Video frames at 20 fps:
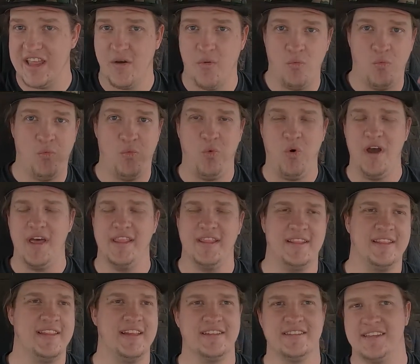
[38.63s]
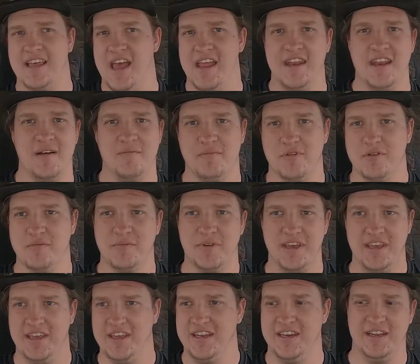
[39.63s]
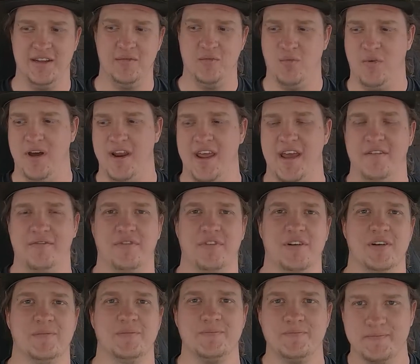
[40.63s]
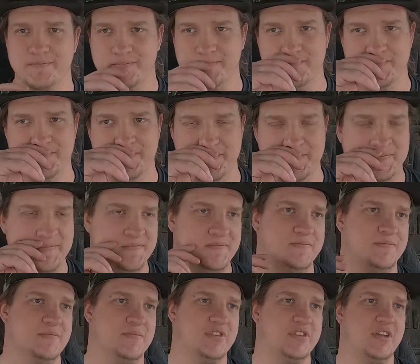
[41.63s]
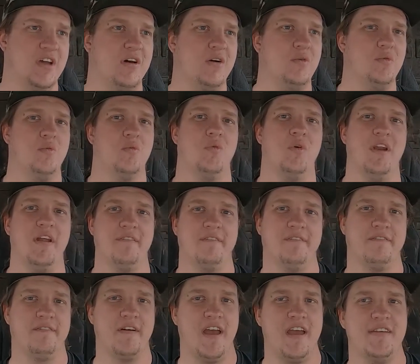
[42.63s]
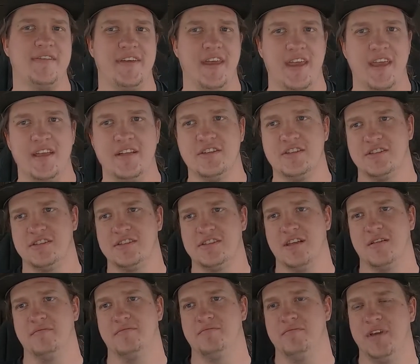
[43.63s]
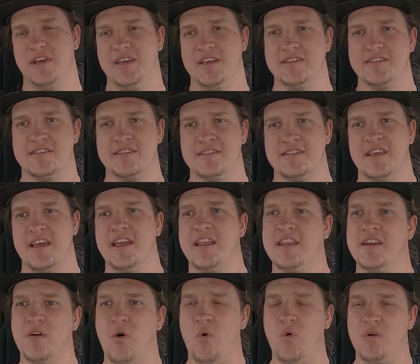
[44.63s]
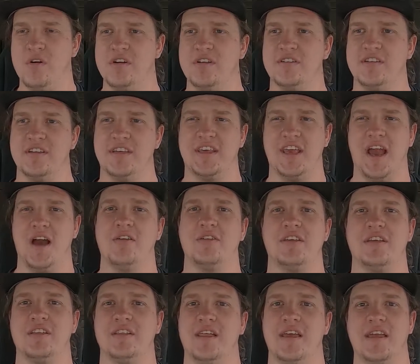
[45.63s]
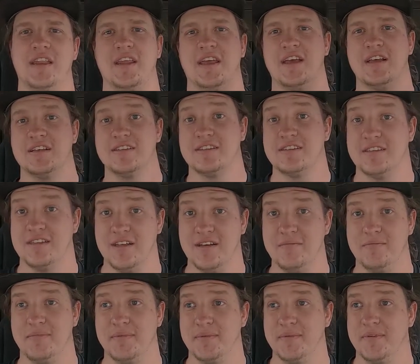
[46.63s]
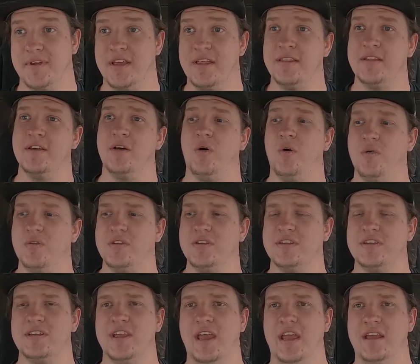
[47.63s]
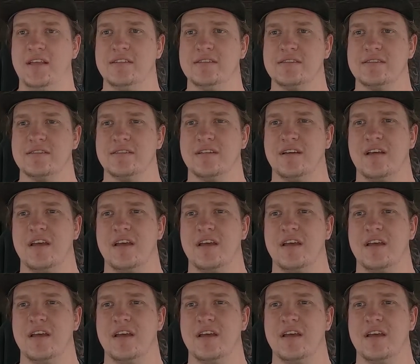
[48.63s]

what does that number mean and whatever? So, what a 5-inch slump means is that in order to calculate slump in the olden days,